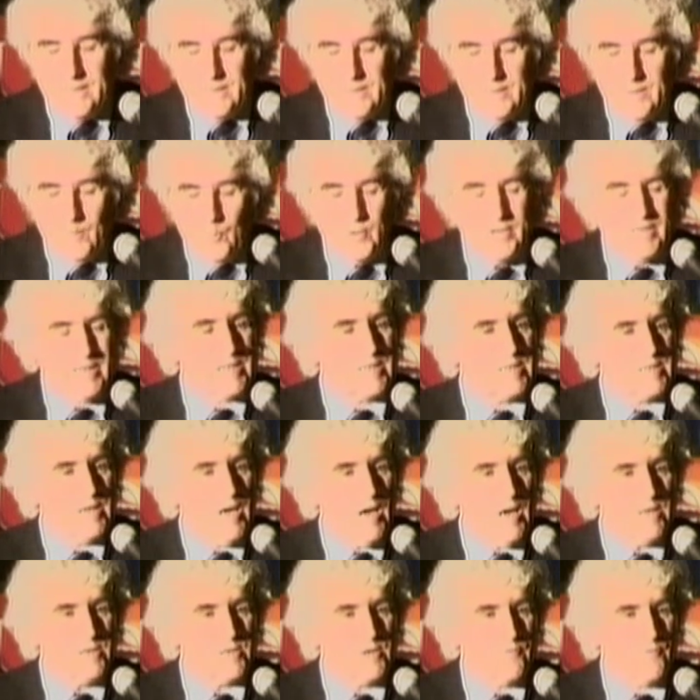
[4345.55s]
what this
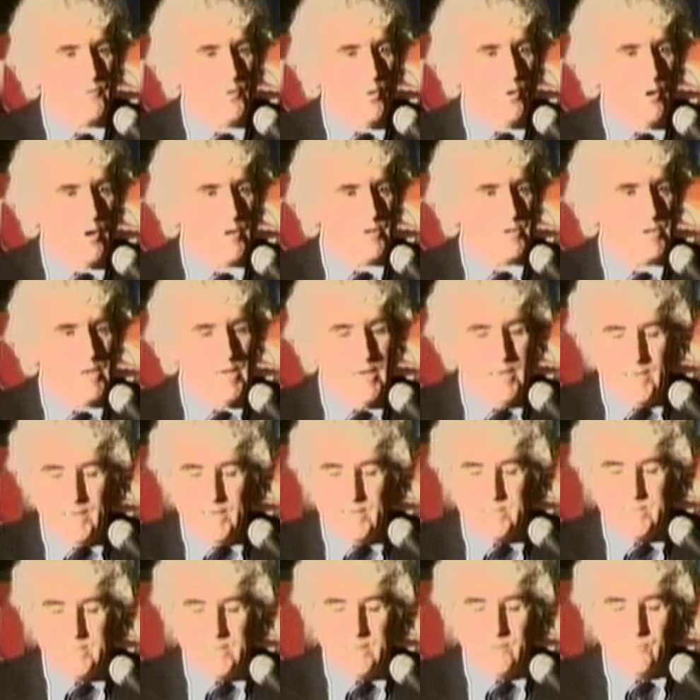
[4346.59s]
does, of course,
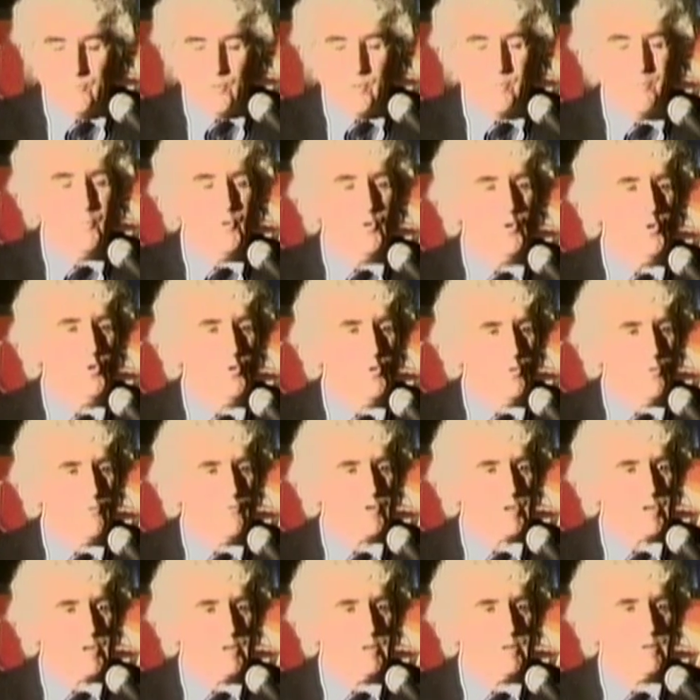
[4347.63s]
is it
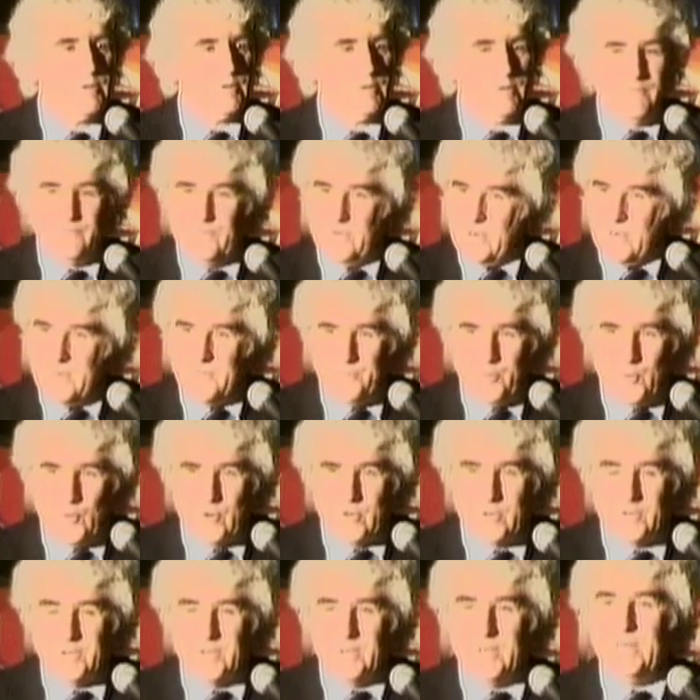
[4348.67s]
removes, very
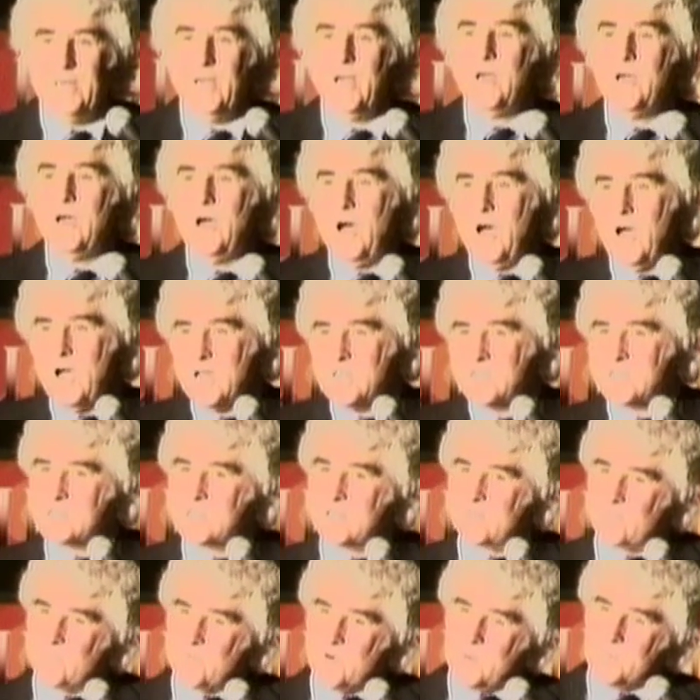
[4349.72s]
importantly,
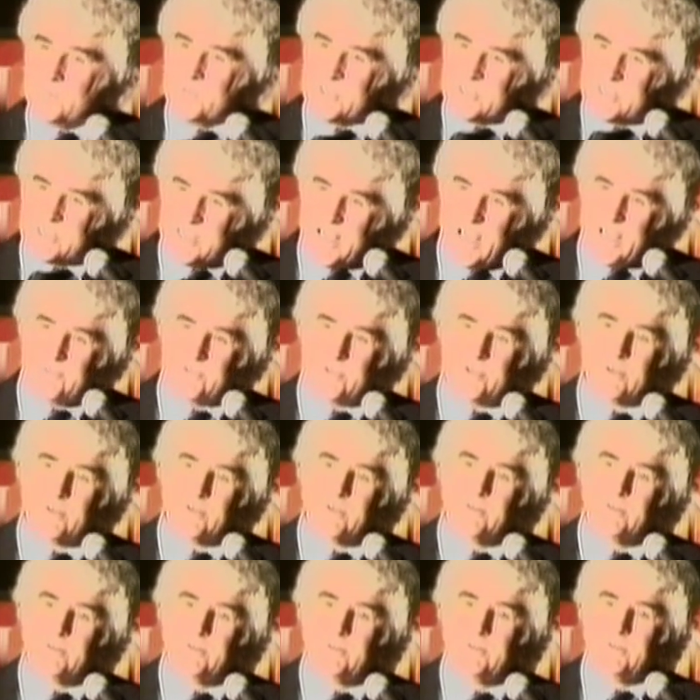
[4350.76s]
us from the center
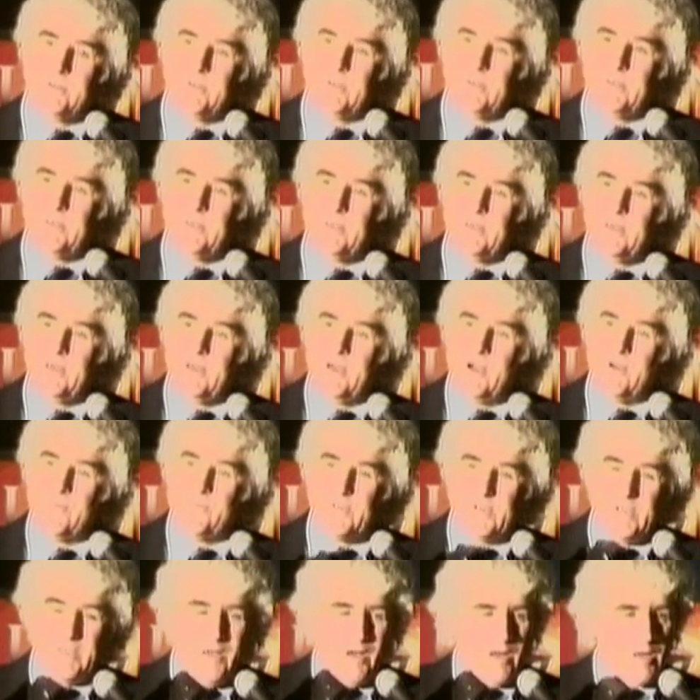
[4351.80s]
of
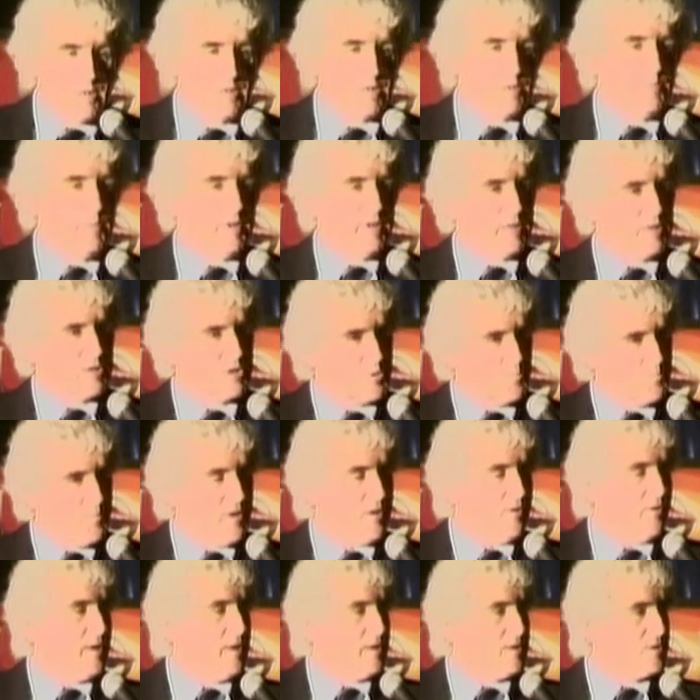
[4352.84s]
the ultimate
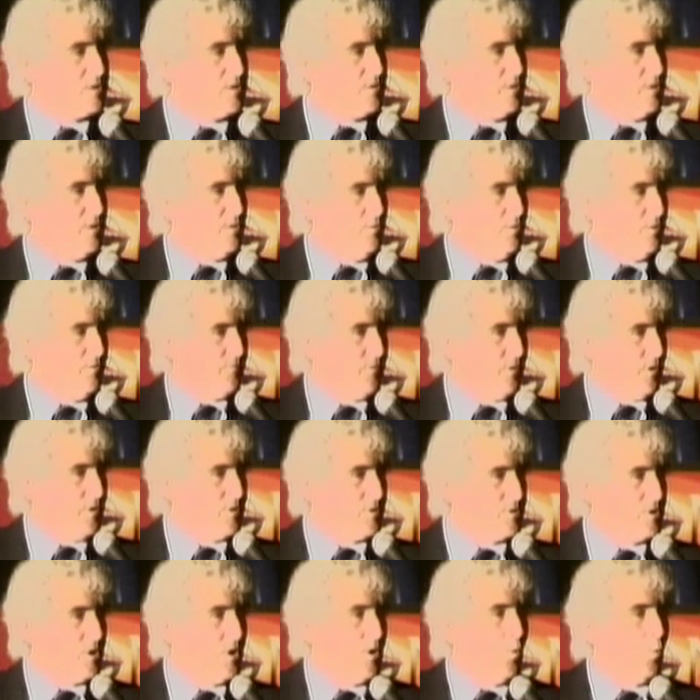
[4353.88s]
experience of the
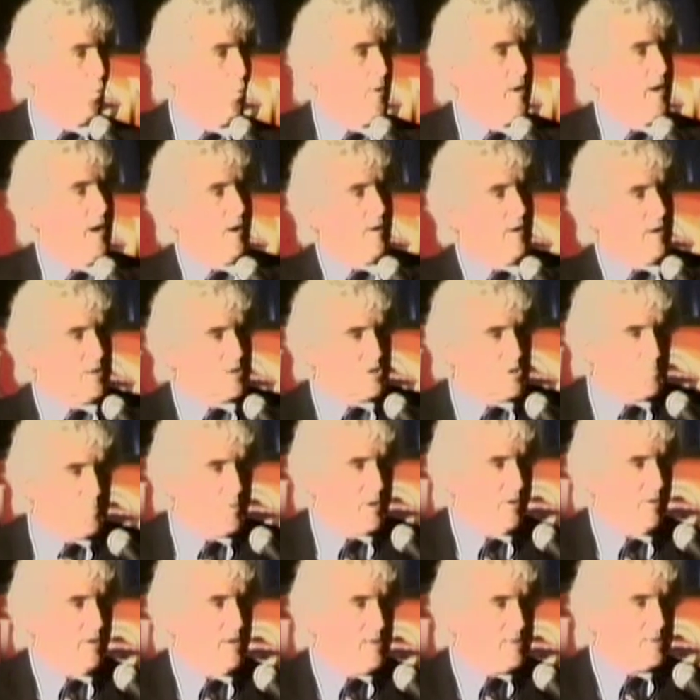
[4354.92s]
universe. We are
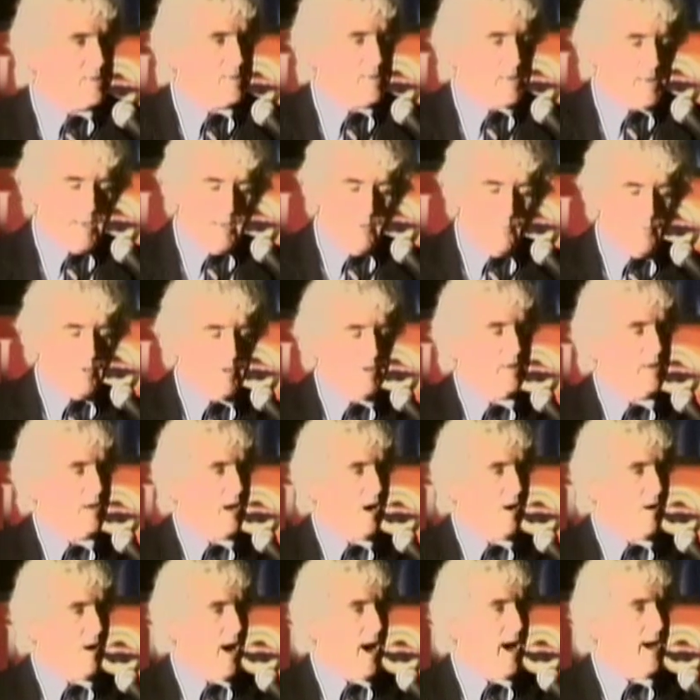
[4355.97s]
experiencing it within
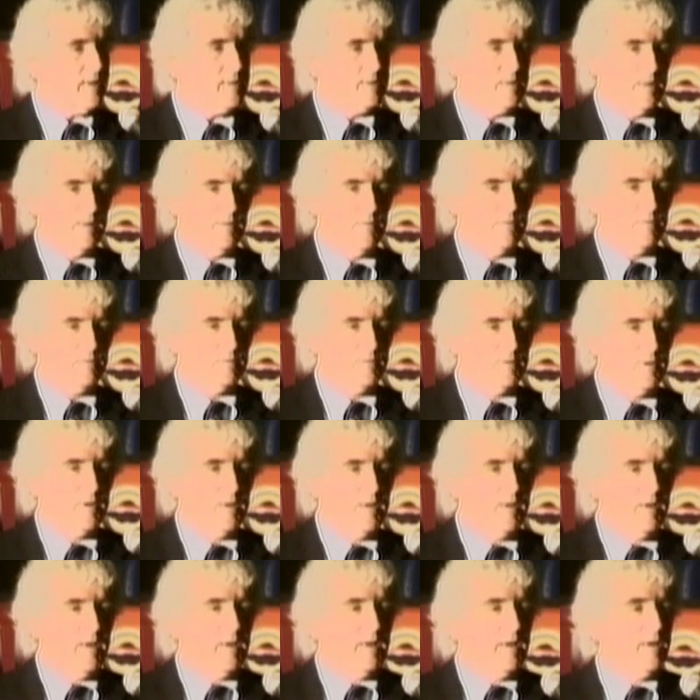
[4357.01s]
our octave,
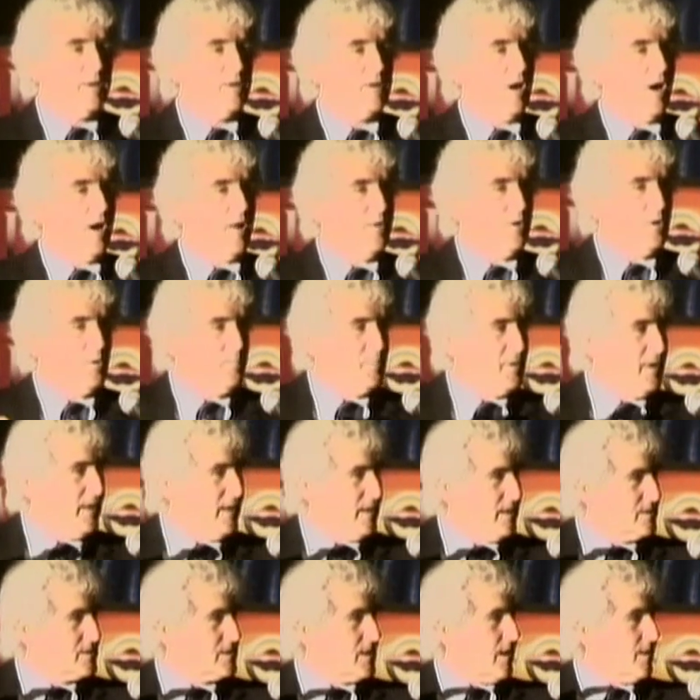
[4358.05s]
and other
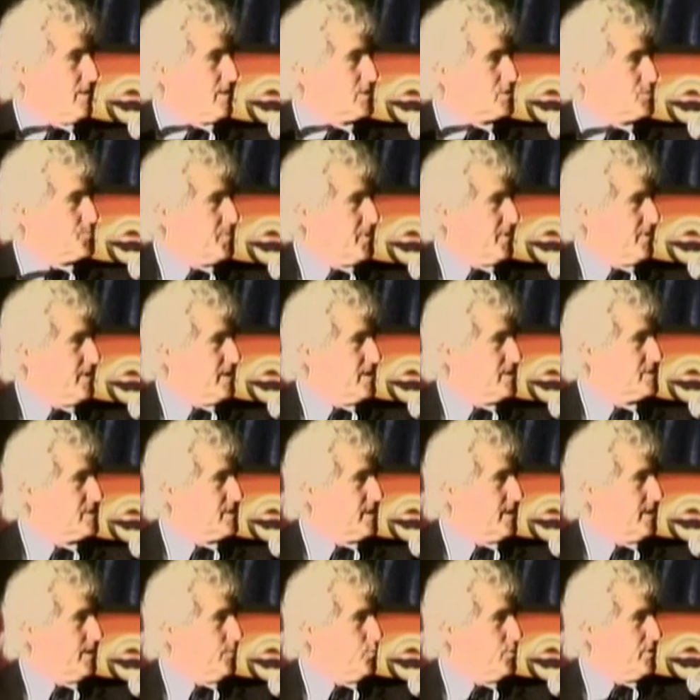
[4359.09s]
beings are
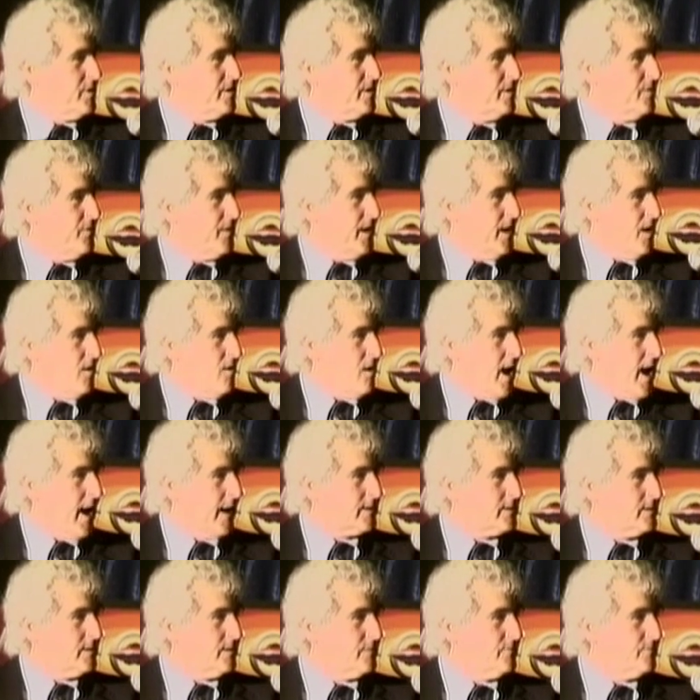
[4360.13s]
experiencing it within their
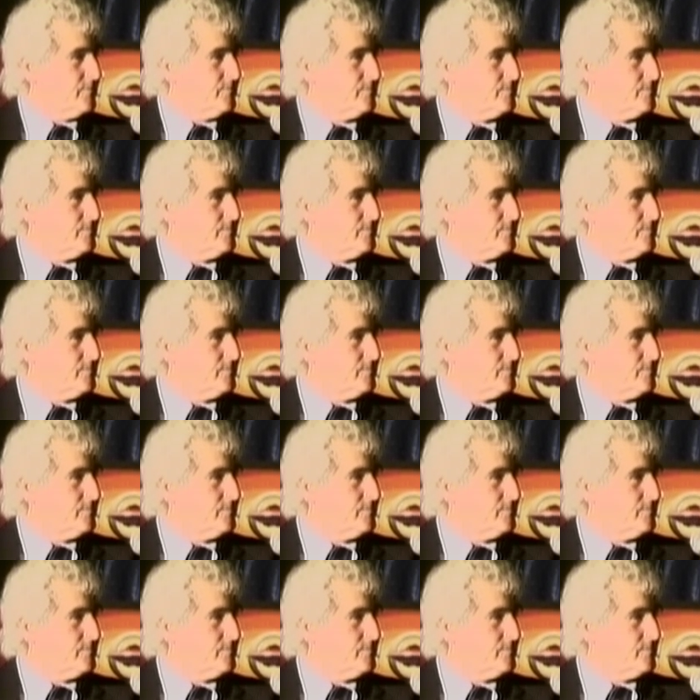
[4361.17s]
octave.